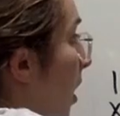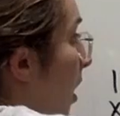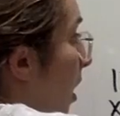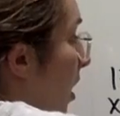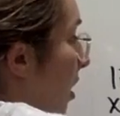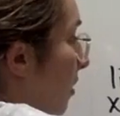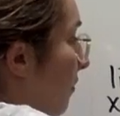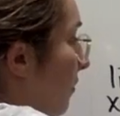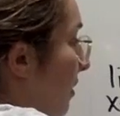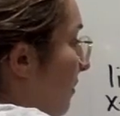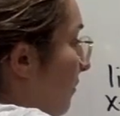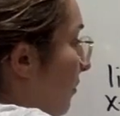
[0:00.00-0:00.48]

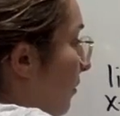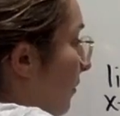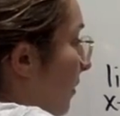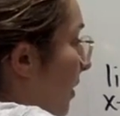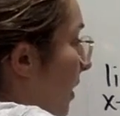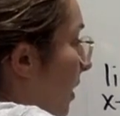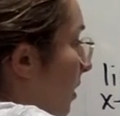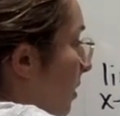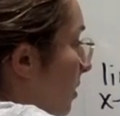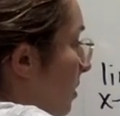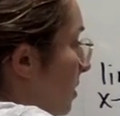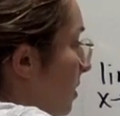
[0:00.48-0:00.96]
of f of
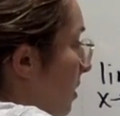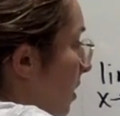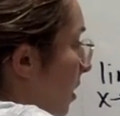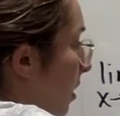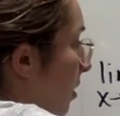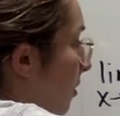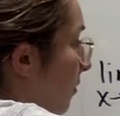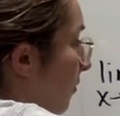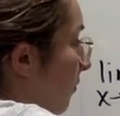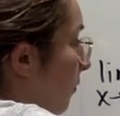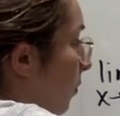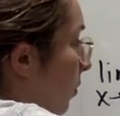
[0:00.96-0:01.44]
x
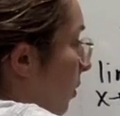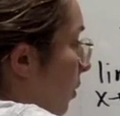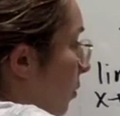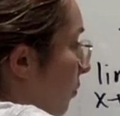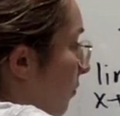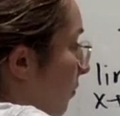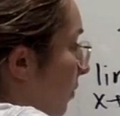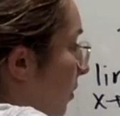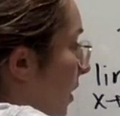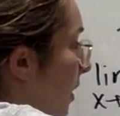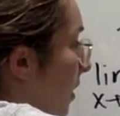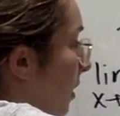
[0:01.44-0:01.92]
of 1
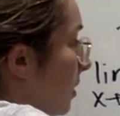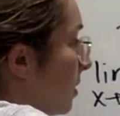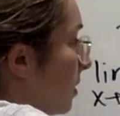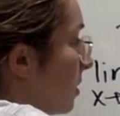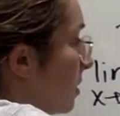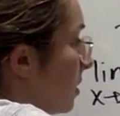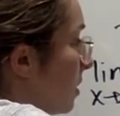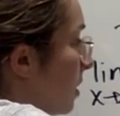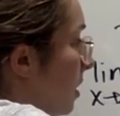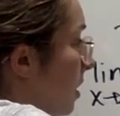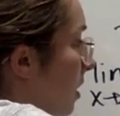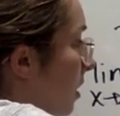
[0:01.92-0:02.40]
over
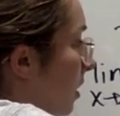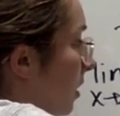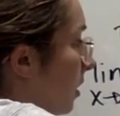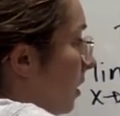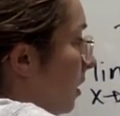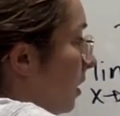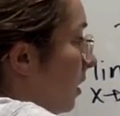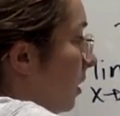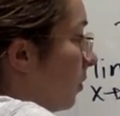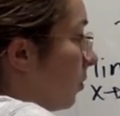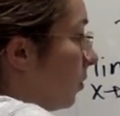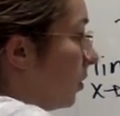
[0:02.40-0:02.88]
x
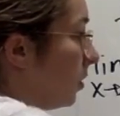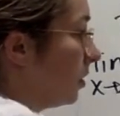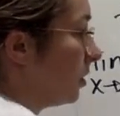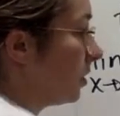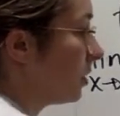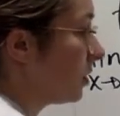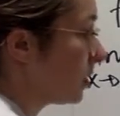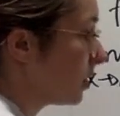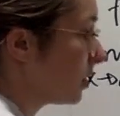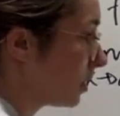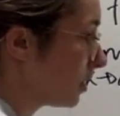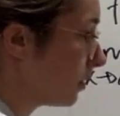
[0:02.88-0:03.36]

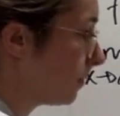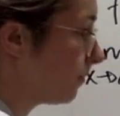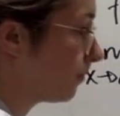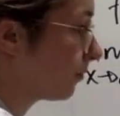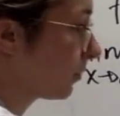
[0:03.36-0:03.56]
equals